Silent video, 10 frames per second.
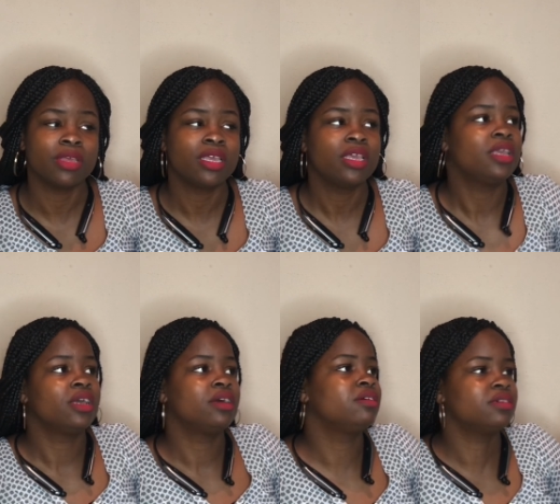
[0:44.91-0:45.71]

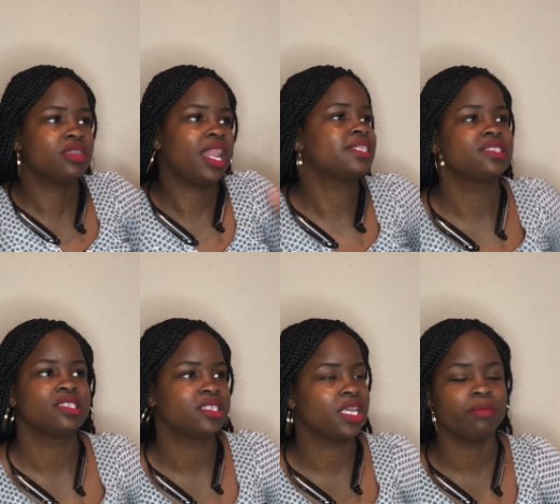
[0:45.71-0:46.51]
less
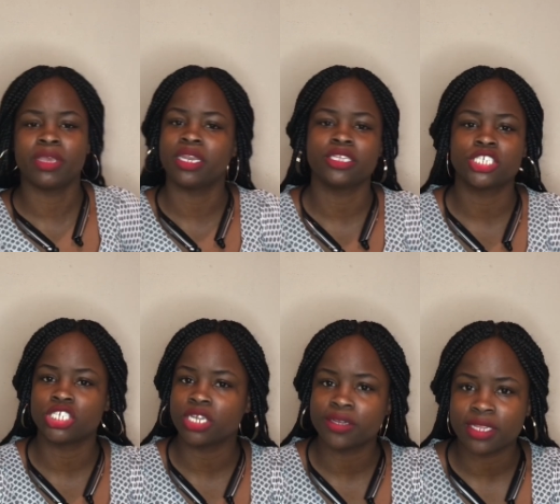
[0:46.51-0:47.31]
than 10 minutes,
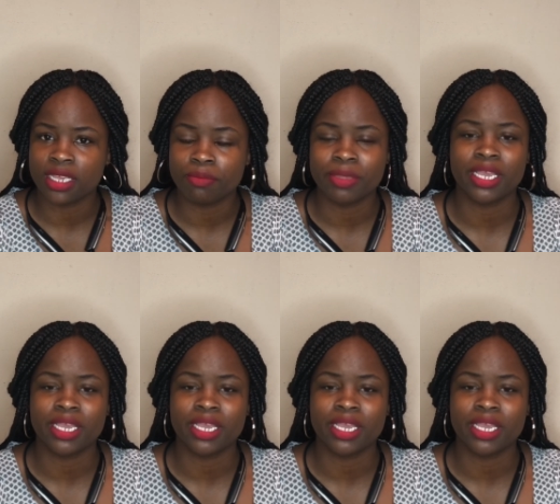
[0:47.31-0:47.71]
surely,